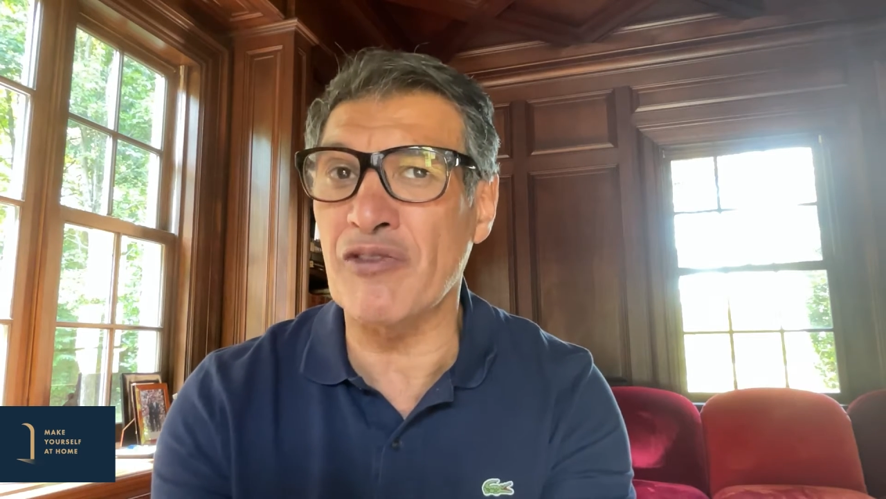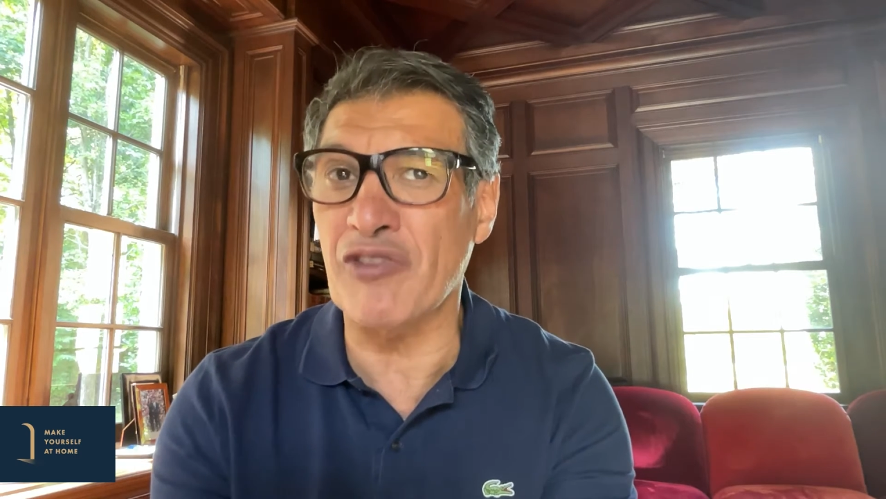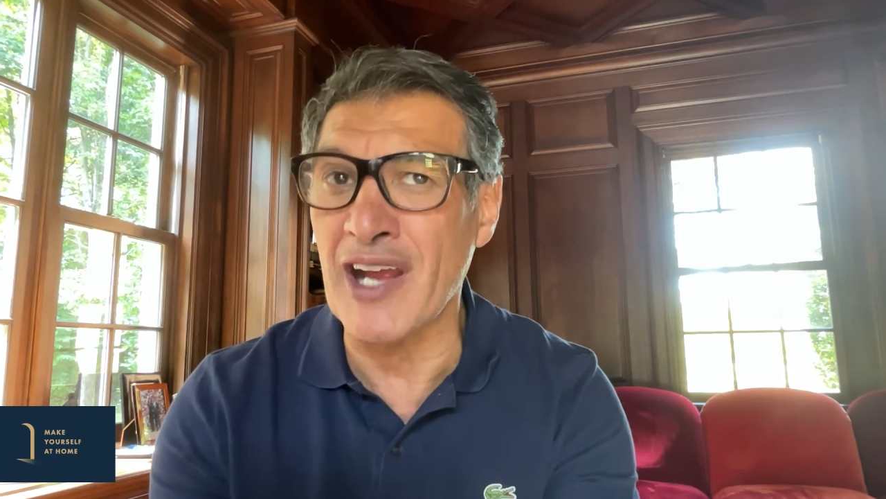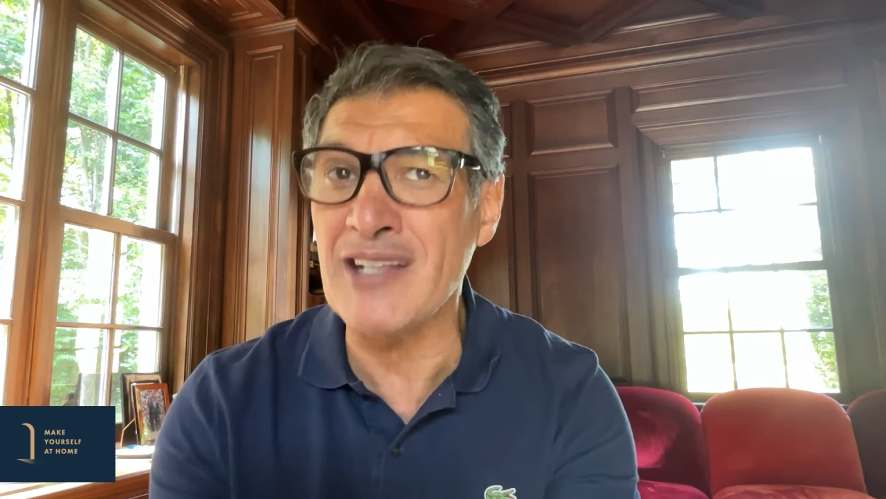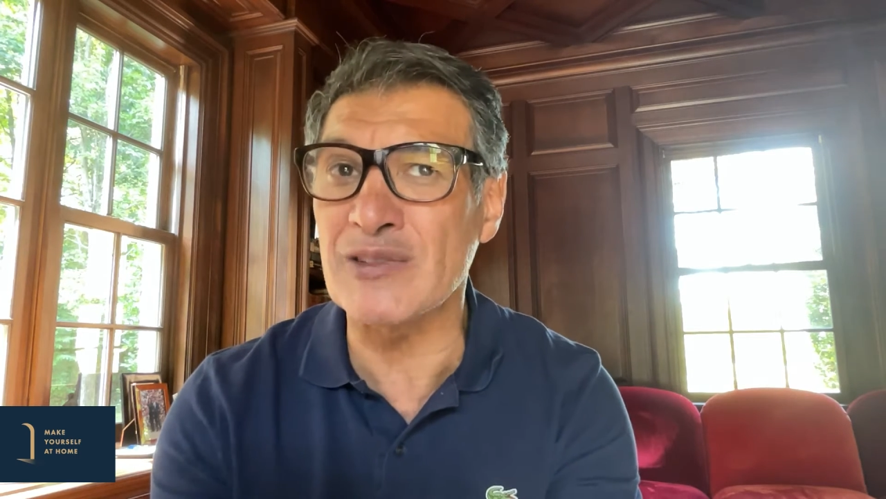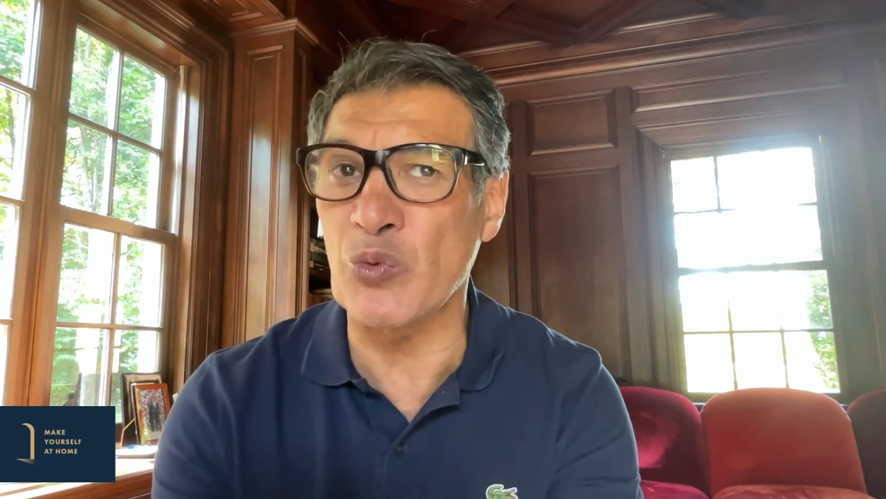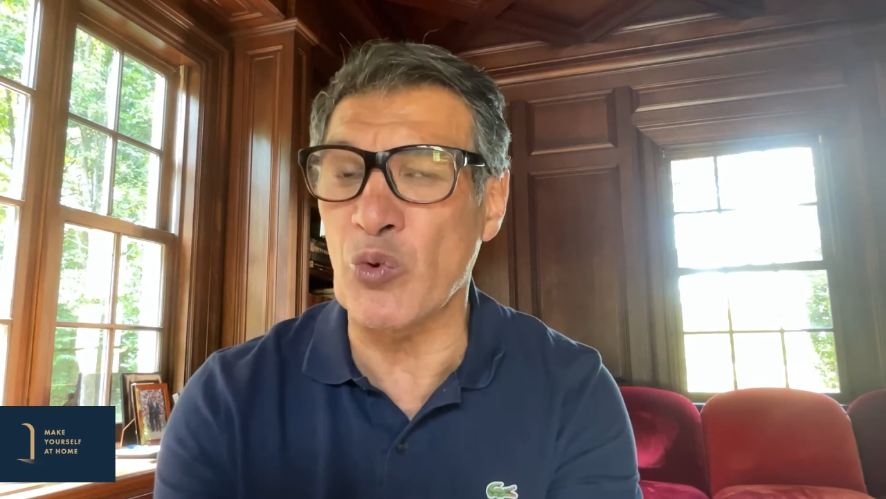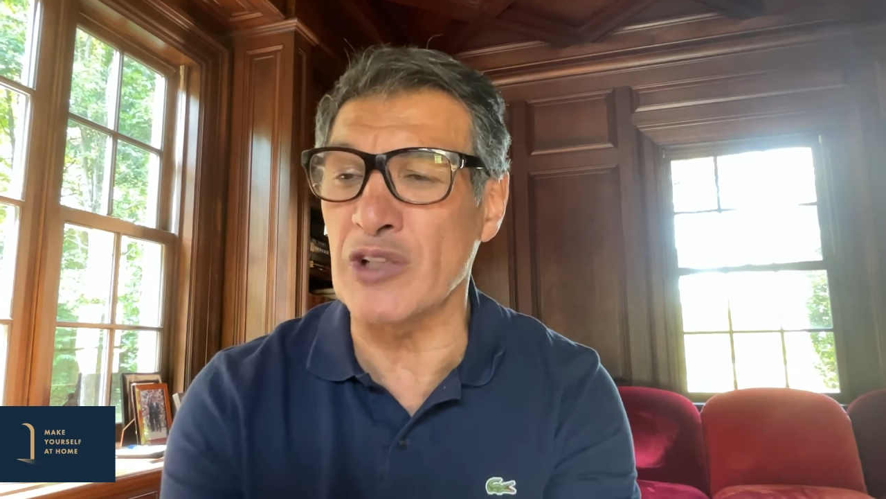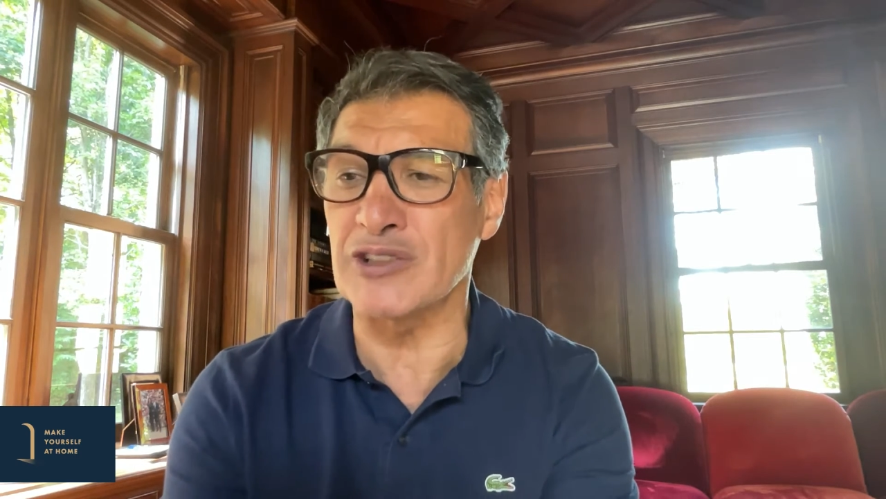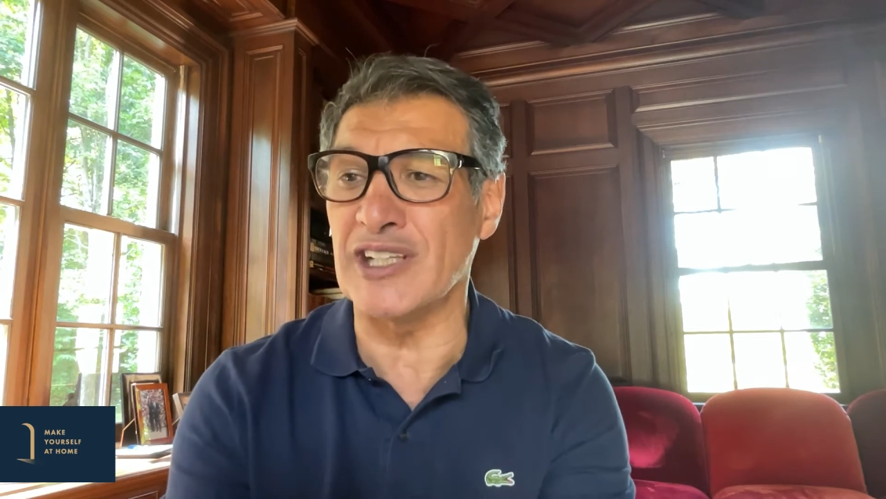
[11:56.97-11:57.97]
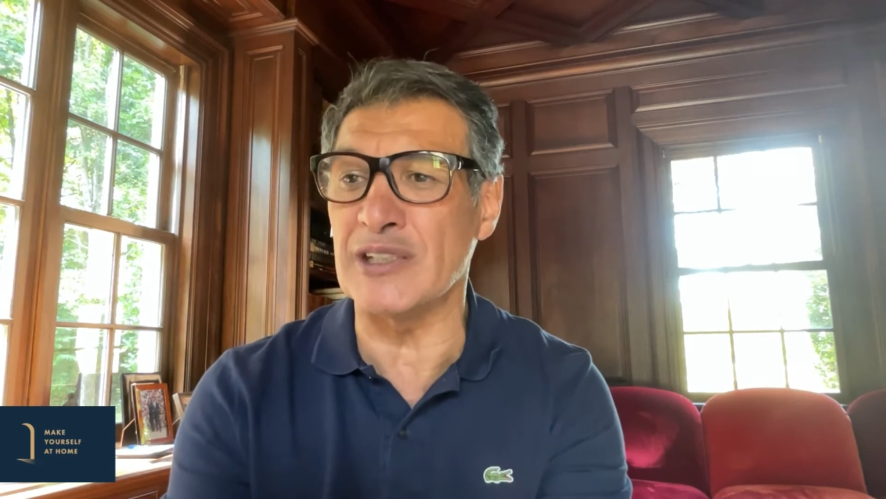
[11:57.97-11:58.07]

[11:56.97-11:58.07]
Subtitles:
France was the